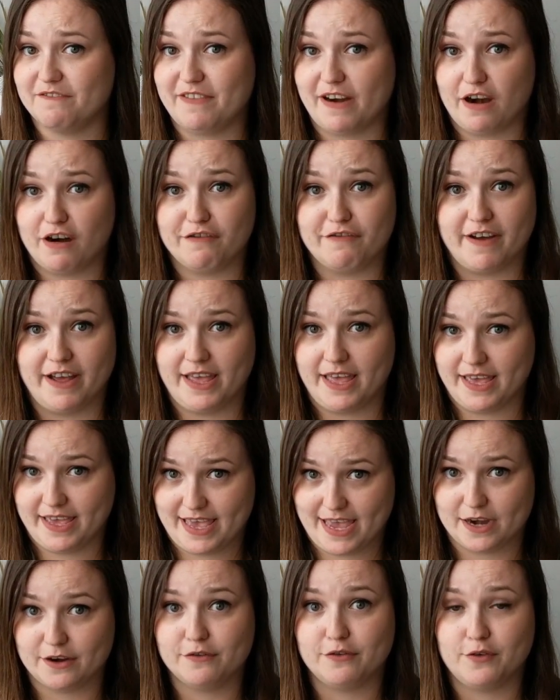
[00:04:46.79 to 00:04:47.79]
verify it
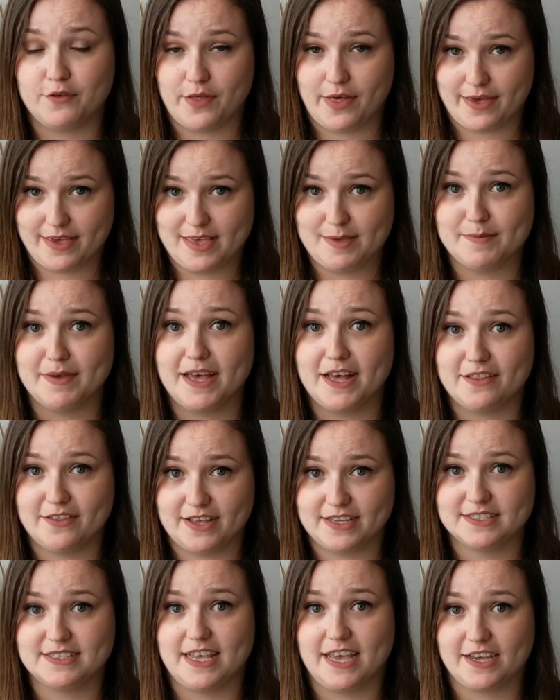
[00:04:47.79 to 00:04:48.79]
again through that email,
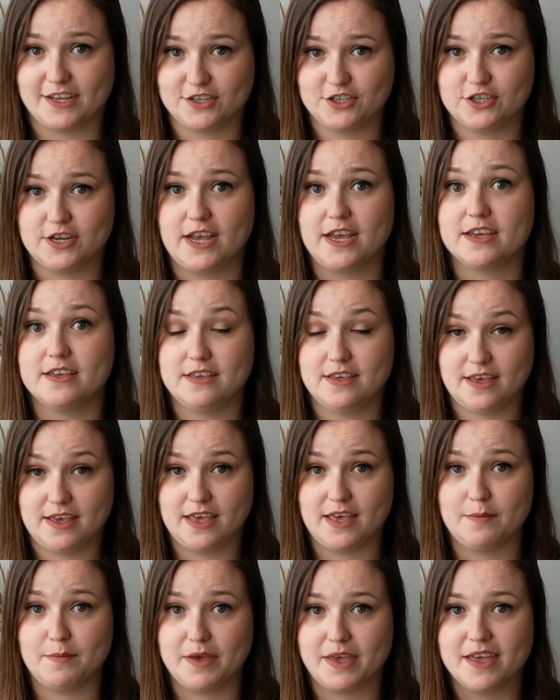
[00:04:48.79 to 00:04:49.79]
that second check, you
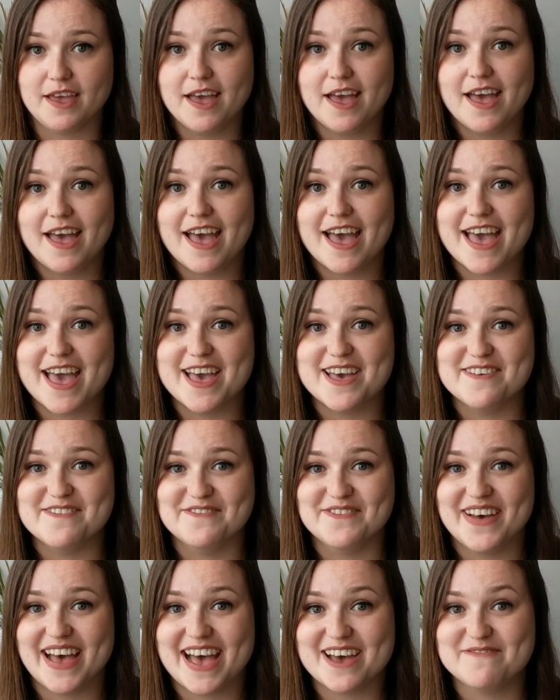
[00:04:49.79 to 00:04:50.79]
hear me,
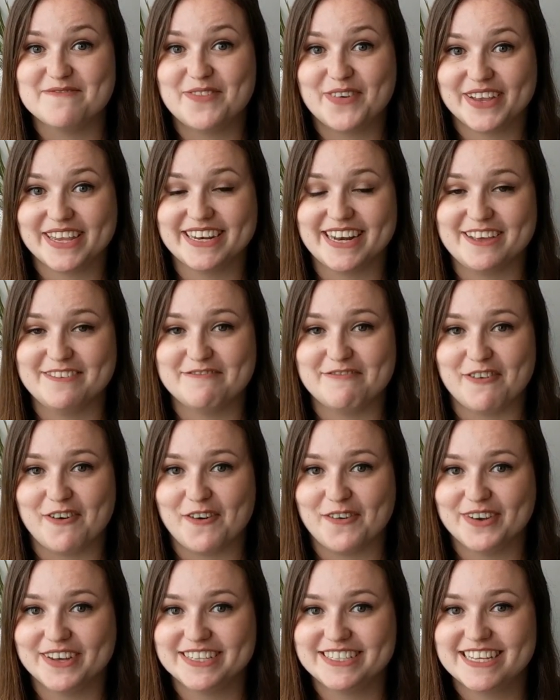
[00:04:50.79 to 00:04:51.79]
and put your name
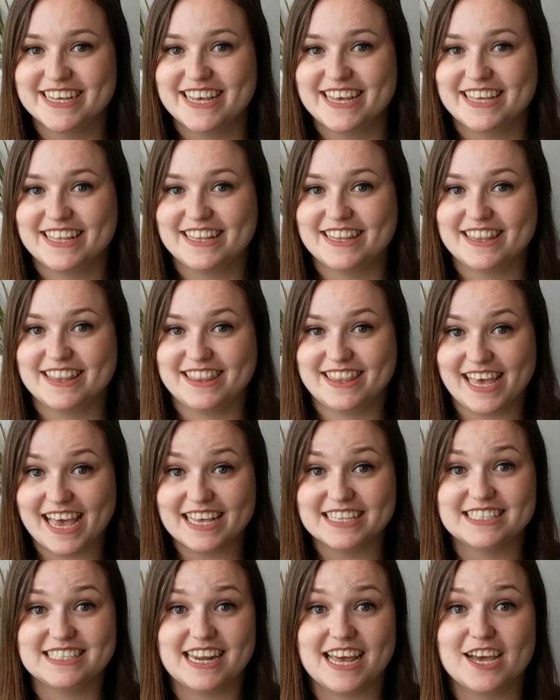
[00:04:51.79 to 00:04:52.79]
forward,
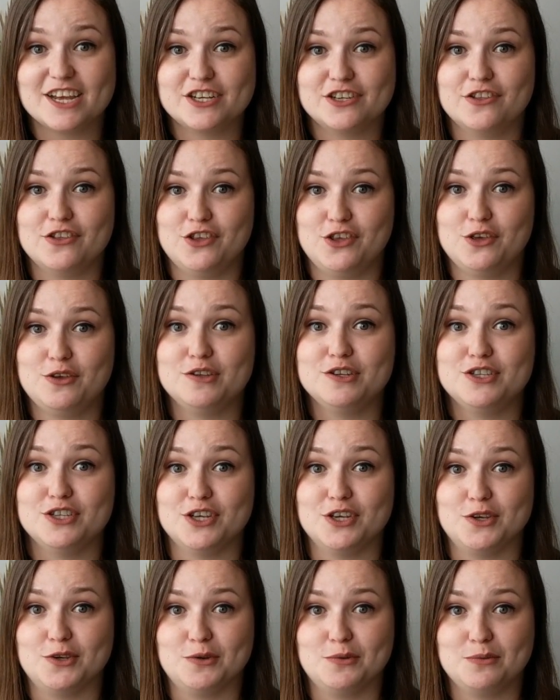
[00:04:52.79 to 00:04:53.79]
that is an action that you can
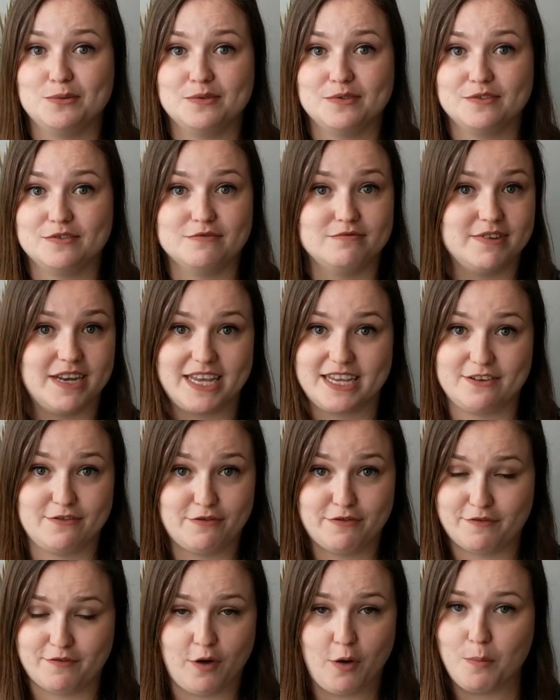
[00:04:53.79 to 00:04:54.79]
do like
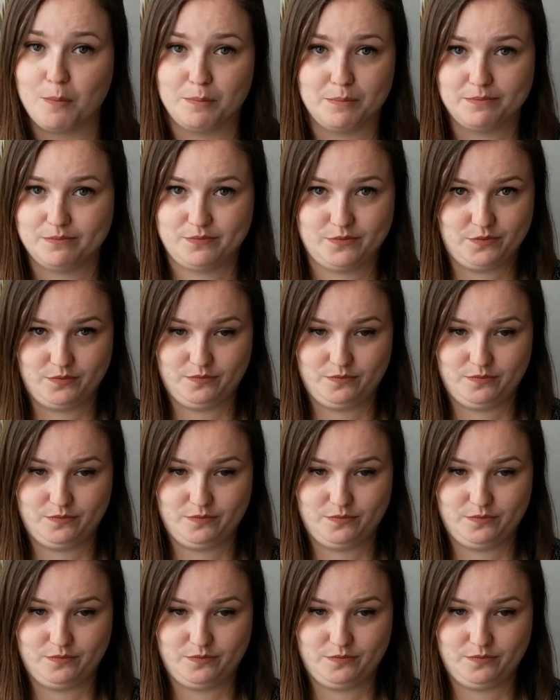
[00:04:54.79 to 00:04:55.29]
from